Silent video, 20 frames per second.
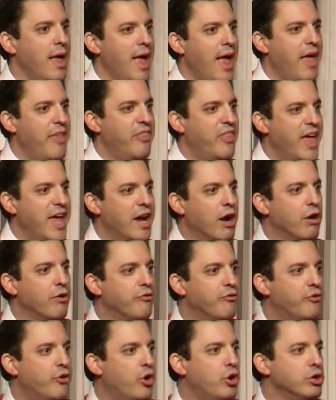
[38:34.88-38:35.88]
and they are
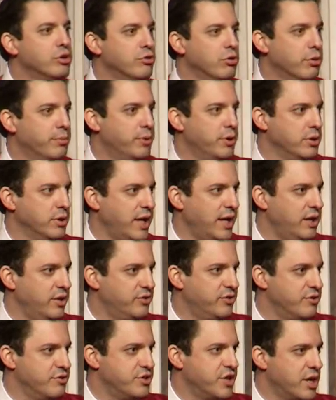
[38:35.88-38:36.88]
vulnerable,
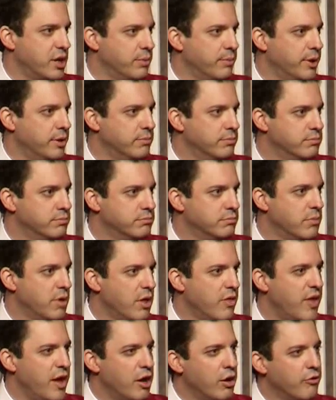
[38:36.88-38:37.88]
ladies and gentlemen.
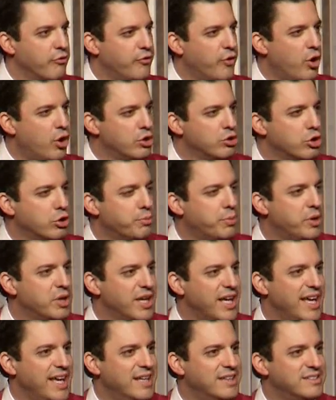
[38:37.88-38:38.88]
They are vulnerable
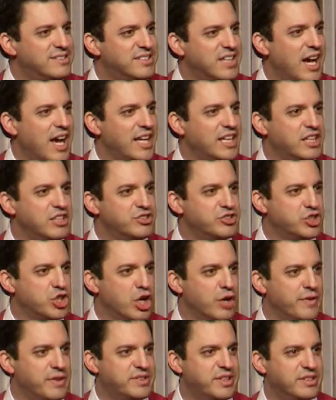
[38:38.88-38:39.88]
inside
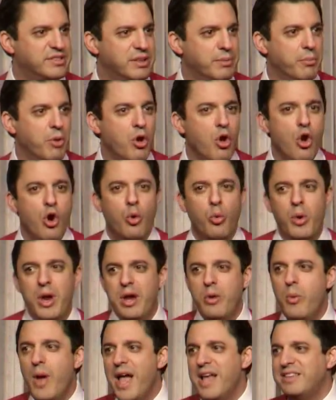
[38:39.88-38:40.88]
conservatism.
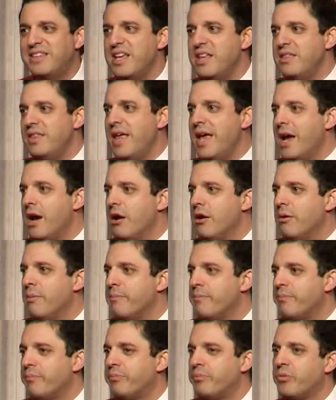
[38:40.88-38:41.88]
We went in there
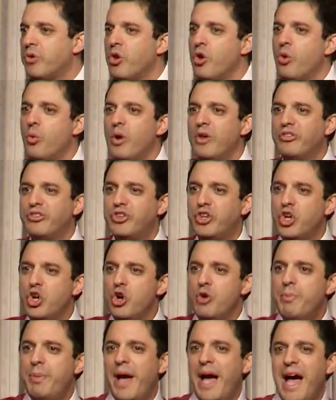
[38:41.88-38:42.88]
with
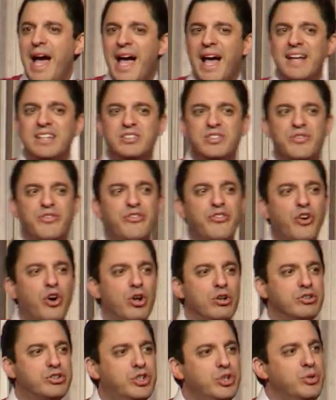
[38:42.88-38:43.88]
2
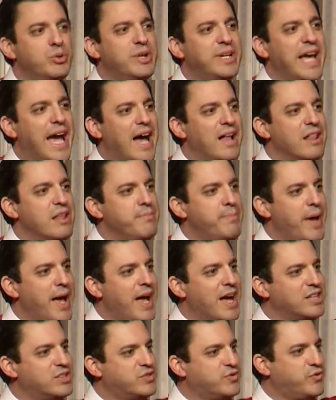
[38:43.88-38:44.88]
gallon
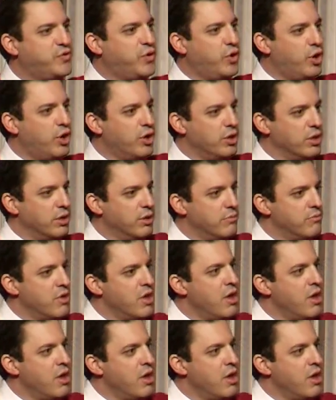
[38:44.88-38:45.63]
bags full